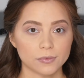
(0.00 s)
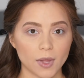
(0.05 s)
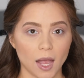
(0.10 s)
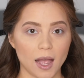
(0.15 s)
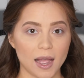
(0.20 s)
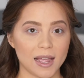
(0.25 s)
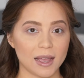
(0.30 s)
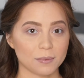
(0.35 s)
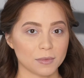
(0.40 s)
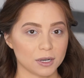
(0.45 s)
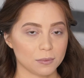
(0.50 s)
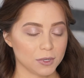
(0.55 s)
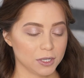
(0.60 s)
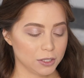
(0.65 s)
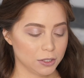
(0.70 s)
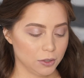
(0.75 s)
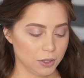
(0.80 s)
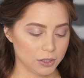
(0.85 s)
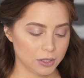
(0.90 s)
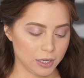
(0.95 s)
I am going to be
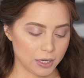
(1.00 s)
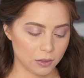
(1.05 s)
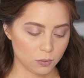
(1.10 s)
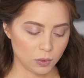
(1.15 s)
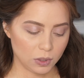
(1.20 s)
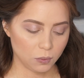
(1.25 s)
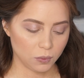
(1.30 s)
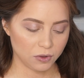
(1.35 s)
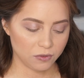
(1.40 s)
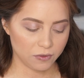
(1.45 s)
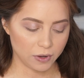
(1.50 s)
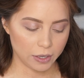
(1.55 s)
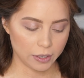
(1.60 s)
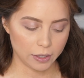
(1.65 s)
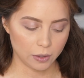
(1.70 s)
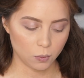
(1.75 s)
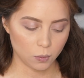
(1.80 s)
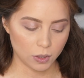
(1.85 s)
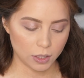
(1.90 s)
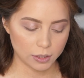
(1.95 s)
so excited when we find
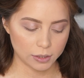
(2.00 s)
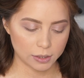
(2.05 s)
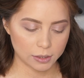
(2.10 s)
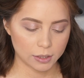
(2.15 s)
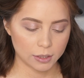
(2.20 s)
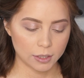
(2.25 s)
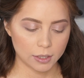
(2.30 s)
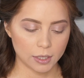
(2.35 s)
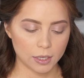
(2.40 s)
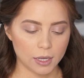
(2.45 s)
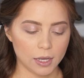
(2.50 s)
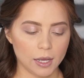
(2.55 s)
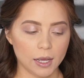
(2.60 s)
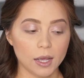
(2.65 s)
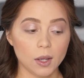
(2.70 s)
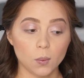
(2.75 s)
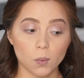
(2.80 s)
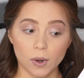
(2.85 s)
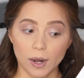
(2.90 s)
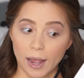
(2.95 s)
out what
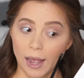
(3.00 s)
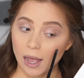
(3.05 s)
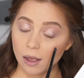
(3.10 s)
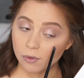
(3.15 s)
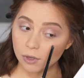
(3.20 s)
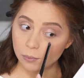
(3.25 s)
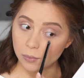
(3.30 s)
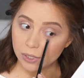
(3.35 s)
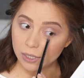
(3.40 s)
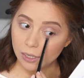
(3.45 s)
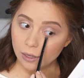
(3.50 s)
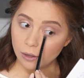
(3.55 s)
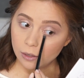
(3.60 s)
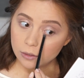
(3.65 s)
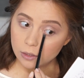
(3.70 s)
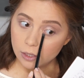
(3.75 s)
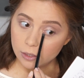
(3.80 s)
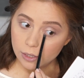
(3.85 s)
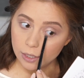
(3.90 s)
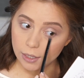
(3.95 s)
we're having,
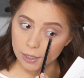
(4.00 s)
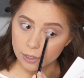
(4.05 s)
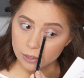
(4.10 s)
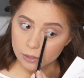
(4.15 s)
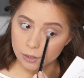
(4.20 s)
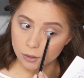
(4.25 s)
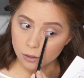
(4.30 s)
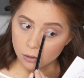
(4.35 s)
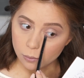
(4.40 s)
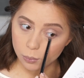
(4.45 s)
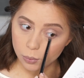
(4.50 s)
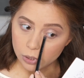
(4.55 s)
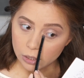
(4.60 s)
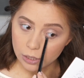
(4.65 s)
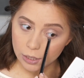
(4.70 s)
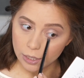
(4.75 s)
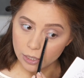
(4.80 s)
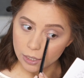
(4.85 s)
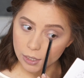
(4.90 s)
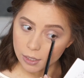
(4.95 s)
because then I can start
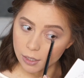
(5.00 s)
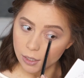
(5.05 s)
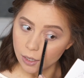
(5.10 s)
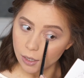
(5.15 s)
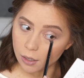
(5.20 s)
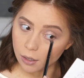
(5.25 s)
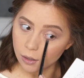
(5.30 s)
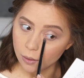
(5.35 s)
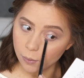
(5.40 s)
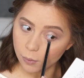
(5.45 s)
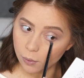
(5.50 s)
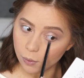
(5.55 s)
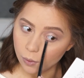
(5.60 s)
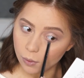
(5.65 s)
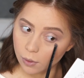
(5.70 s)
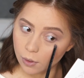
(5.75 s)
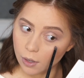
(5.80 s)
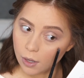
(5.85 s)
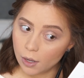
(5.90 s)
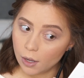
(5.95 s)
planning.
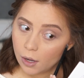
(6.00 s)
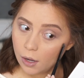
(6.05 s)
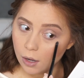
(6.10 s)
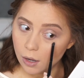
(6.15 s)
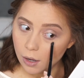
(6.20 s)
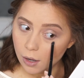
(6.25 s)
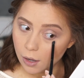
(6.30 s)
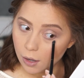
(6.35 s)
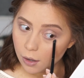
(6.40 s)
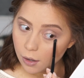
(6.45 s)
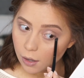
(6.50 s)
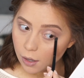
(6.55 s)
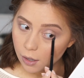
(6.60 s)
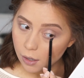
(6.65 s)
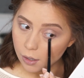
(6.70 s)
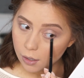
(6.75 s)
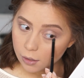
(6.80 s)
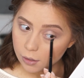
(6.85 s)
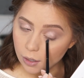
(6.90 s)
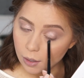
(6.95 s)

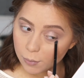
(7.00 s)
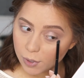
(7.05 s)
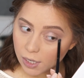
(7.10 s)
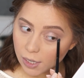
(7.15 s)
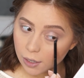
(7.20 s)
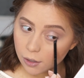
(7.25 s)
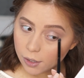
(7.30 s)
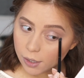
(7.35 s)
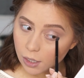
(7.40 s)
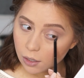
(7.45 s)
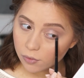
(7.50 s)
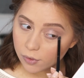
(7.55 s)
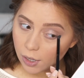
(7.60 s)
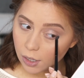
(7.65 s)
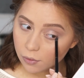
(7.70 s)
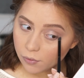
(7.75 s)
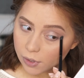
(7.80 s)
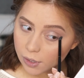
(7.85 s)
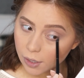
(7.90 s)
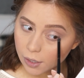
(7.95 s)
And I mean, I already have
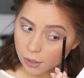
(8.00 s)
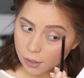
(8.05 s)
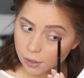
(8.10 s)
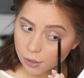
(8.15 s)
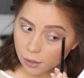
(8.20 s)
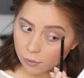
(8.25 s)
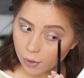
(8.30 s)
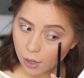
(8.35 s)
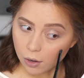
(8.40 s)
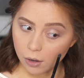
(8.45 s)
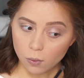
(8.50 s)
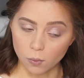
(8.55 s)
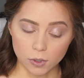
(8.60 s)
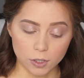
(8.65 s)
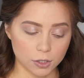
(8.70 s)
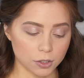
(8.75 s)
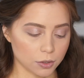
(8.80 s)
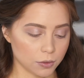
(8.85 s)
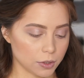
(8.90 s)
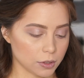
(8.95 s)
kind of an idea of how I
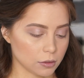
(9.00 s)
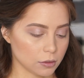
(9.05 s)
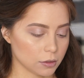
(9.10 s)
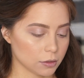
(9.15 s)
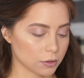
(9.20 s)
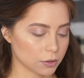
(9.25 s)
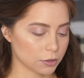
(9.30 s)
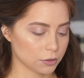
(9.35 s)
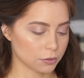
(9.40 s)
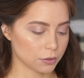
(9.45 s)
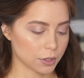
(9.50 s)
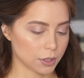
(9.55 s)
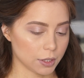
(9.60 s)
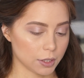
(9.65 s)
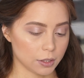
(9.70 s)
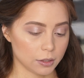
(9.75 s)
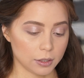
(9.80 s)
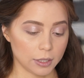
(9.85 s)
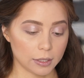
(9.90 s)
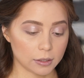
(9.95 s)
want to do his
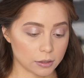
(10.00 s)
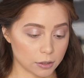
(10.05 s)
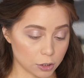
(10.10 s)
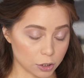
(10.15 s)
nursery, its